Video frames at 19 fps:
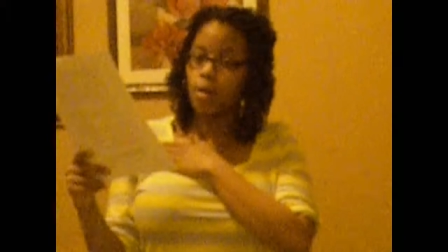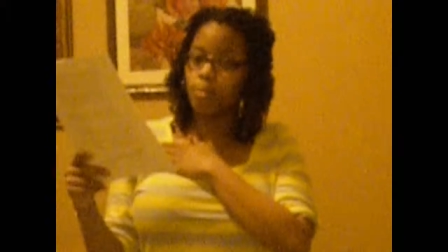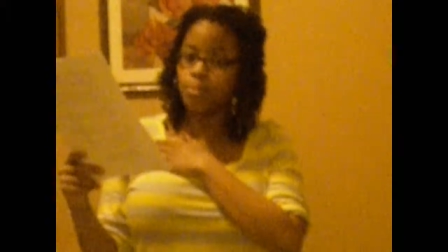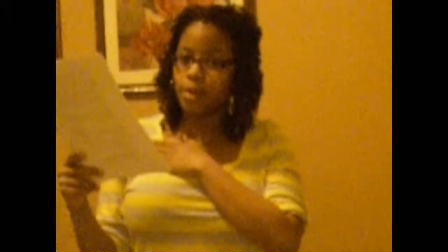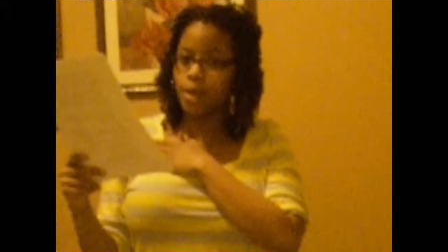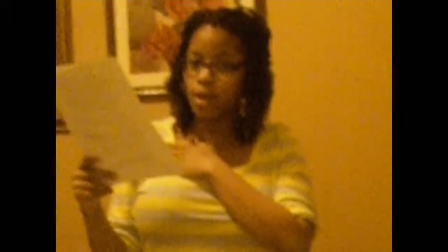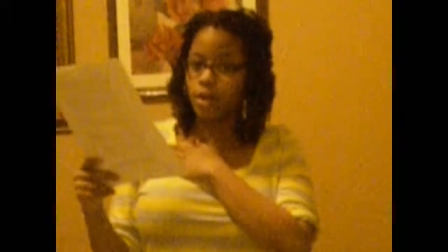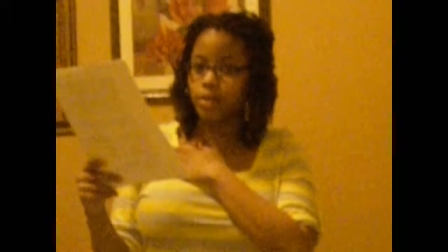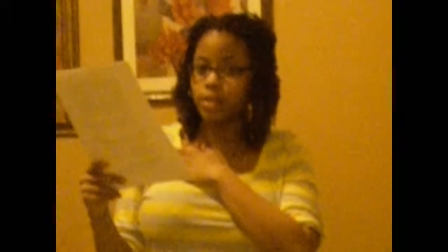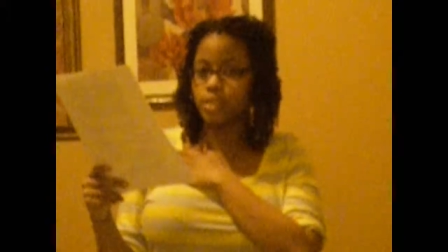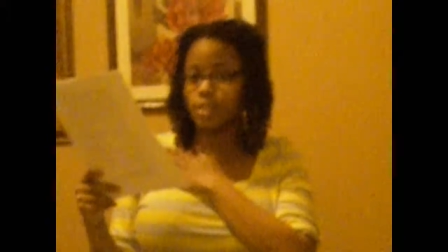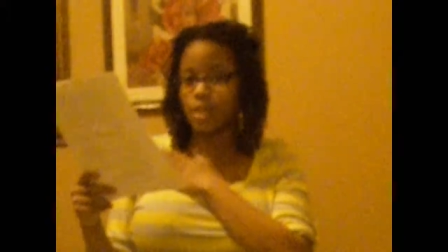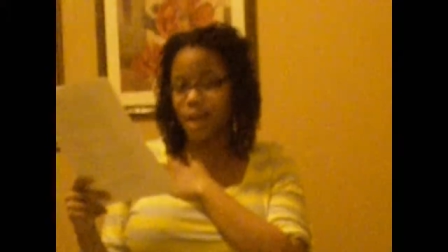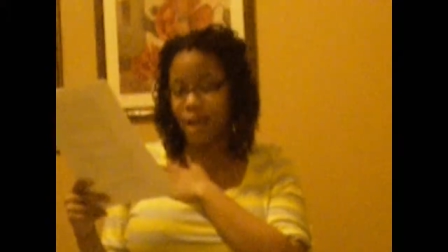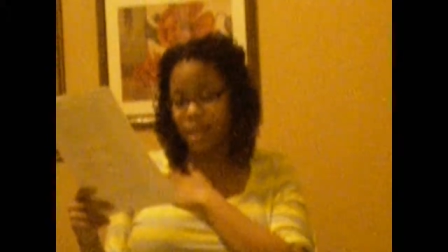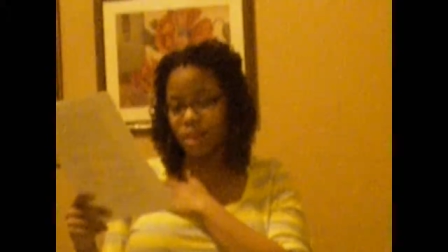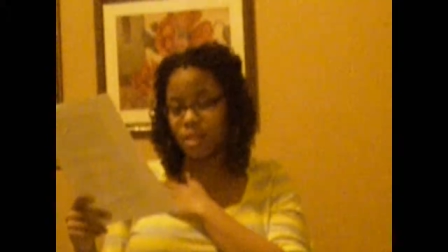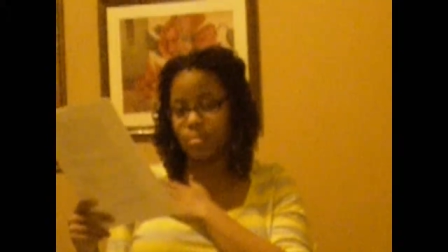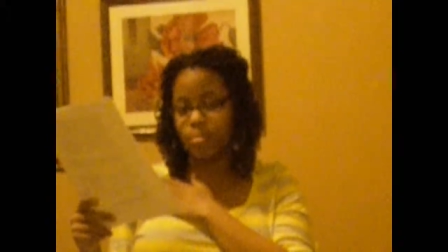the gallbladder
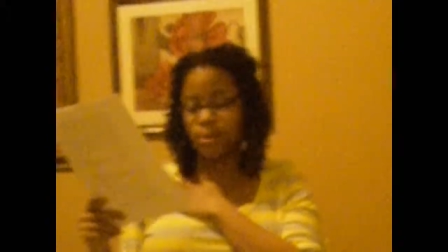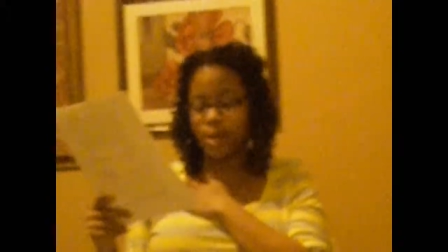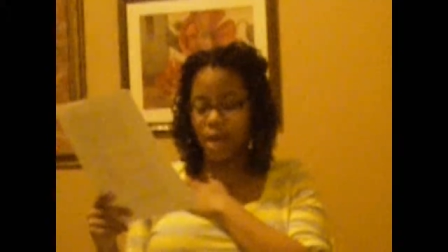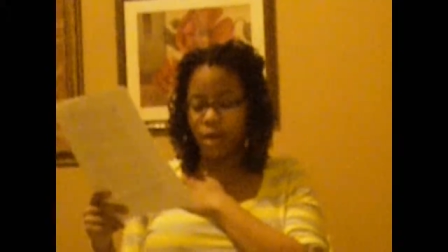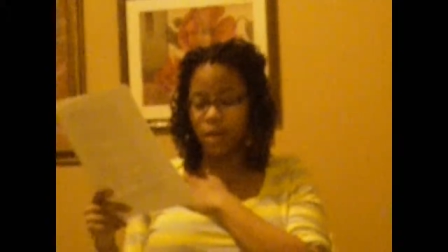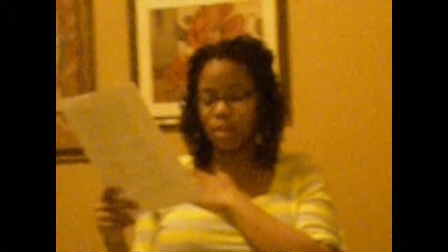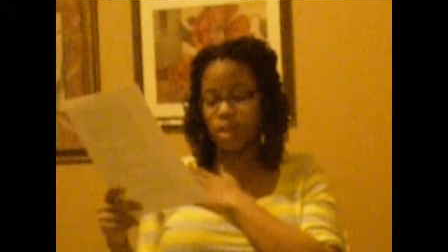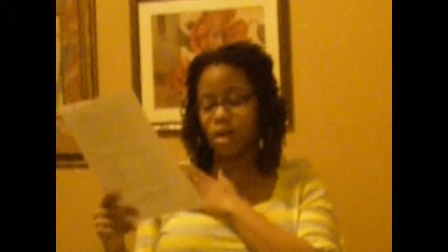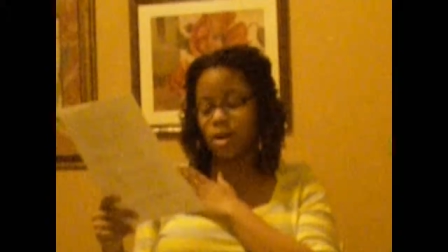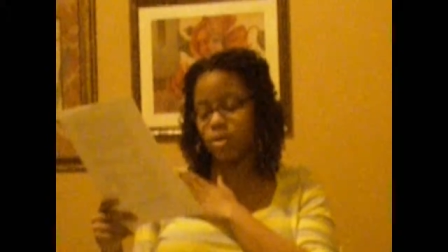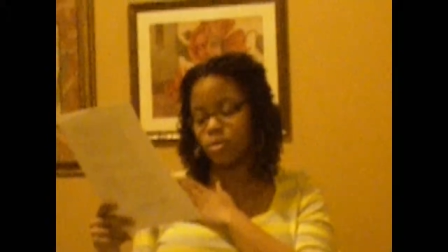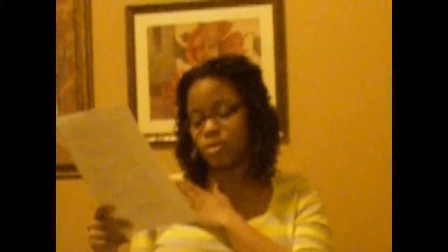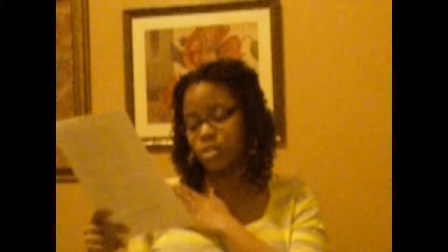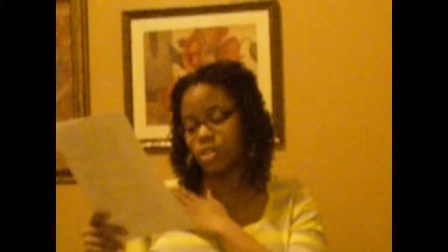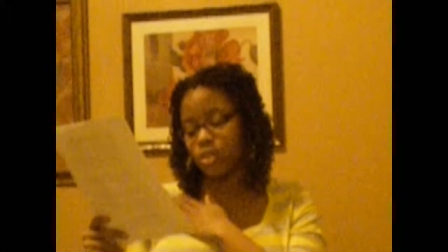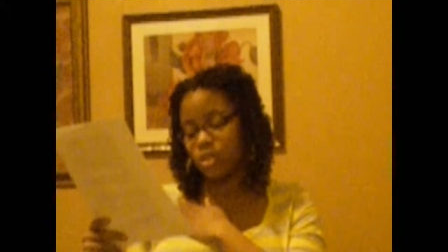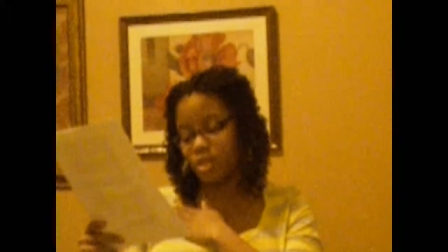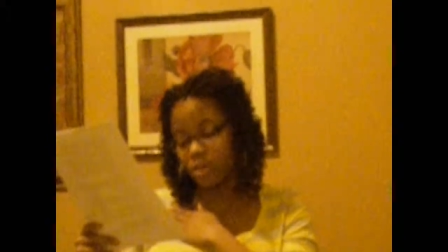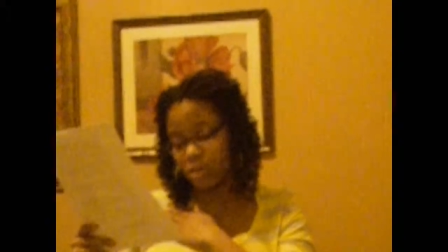is not the bladder that
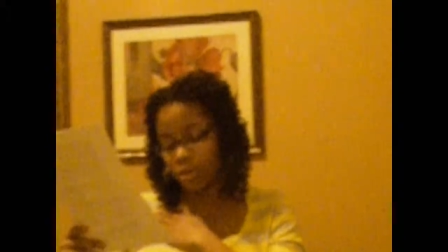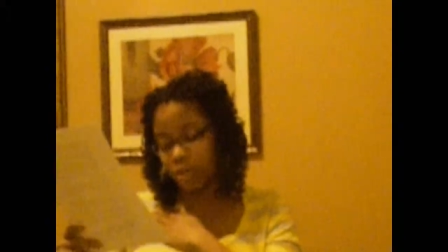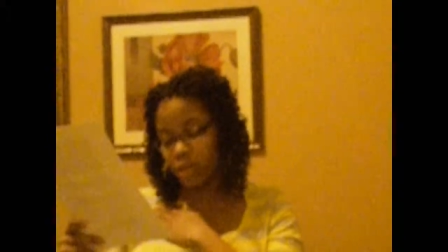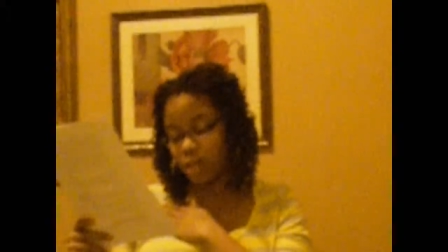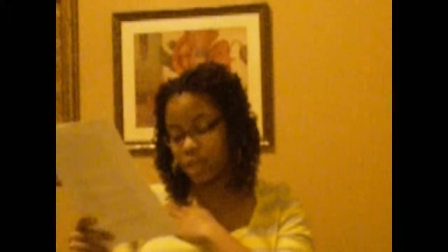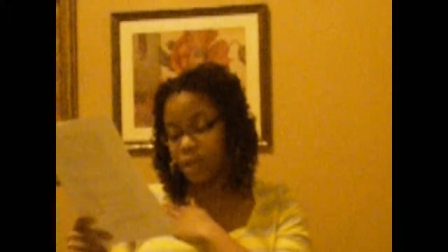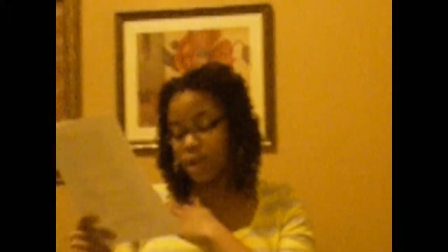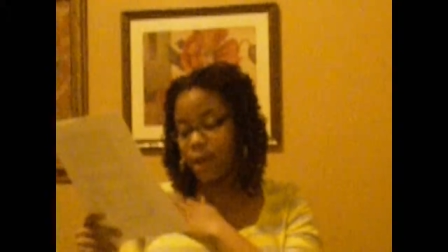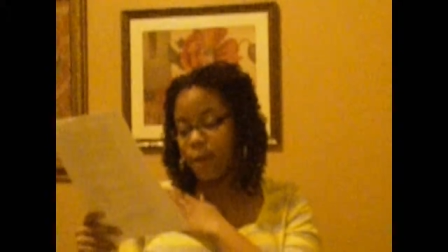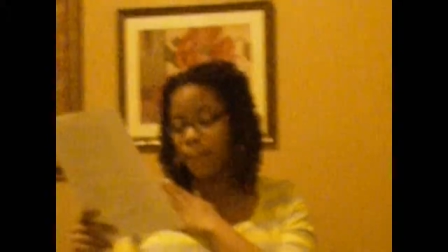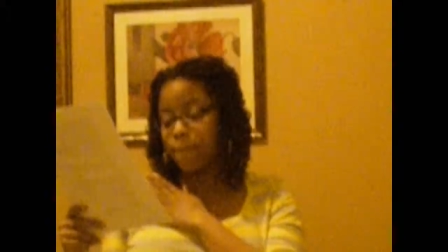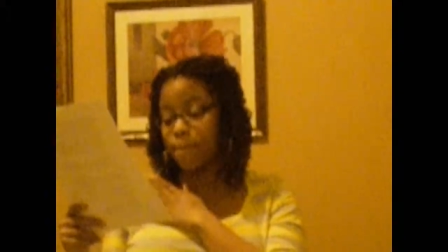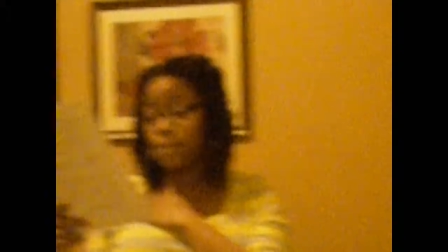holds the urine,